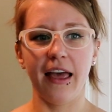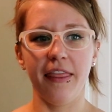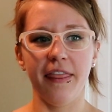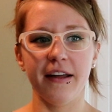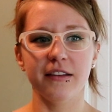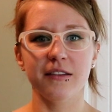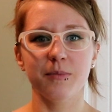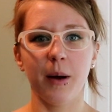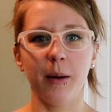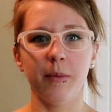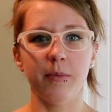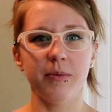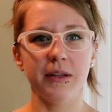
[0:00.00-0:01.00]
and that's
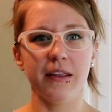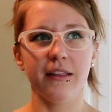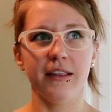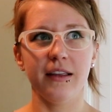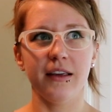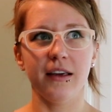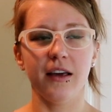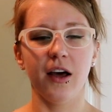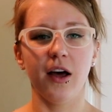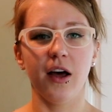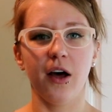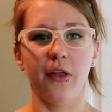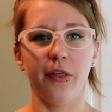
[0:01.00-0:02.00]
probably the
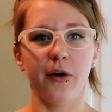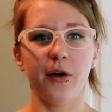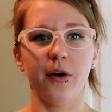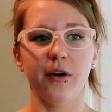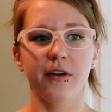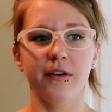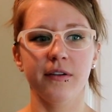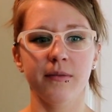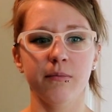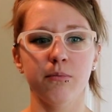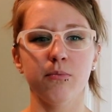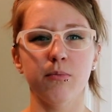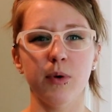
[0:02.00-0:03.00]
other
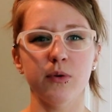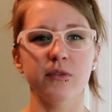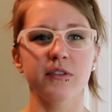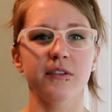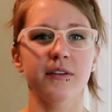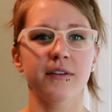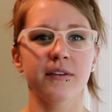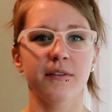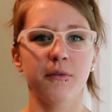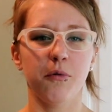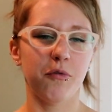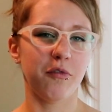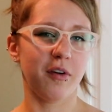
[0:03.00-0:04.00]
most
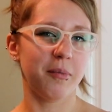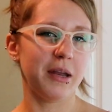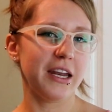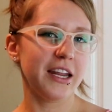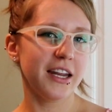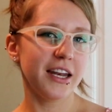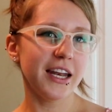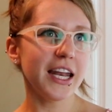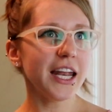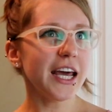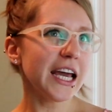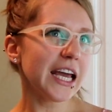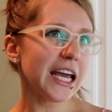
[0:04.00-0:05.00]

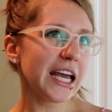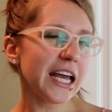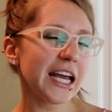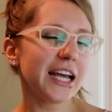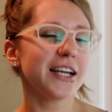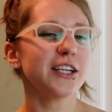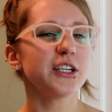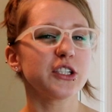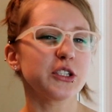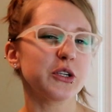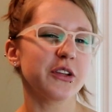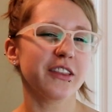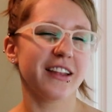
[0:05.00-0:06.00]
feminine
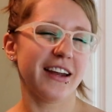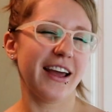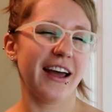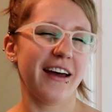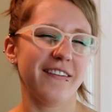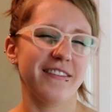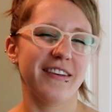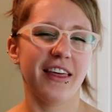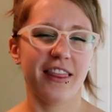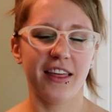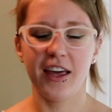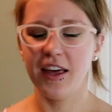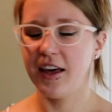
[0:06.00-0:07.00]
shirt that I have,
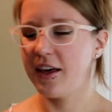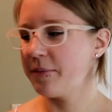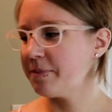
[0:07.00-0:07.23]
I think.